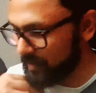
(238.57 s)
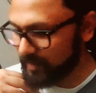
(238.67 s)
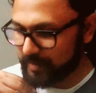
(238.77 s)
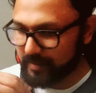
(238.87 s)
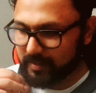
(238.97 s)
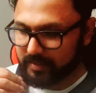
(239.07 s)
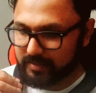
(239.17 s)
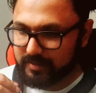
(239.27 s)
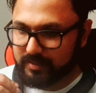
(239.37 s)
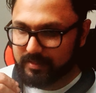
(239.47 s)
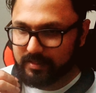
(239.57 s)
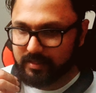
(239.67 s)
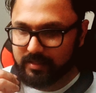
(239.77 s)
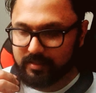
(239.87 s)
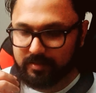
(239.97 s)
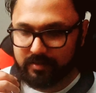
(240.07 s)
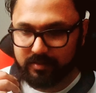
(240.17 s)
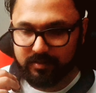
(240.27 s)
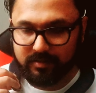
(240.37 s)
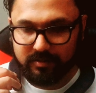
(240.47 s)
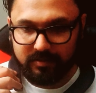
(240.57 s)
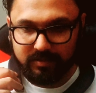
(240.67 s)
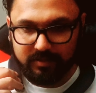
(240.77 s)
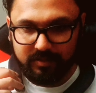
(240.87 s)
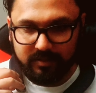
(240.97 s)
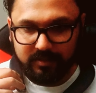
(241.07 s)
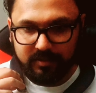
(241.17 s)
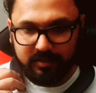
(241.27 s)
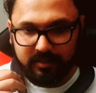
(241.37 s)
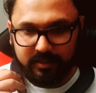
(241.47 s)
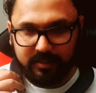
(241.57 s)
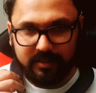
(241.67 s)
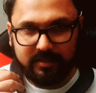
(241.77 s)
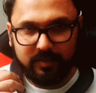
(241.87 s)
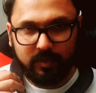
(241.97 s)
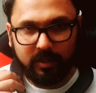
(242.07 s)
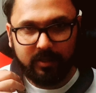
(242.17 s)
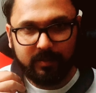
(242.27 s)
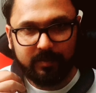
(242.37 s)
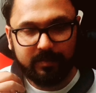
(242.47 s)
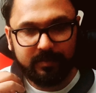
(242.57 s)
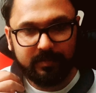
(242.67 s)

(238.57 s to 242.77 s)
I, I can see that I can uh, increase the volume.